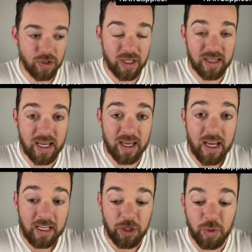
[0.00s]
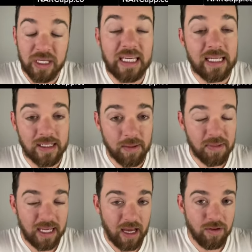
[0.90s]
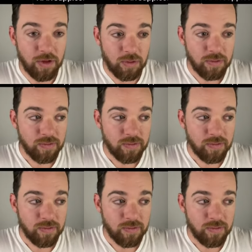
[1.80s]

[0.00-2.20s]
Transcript: that they you know get something out of you.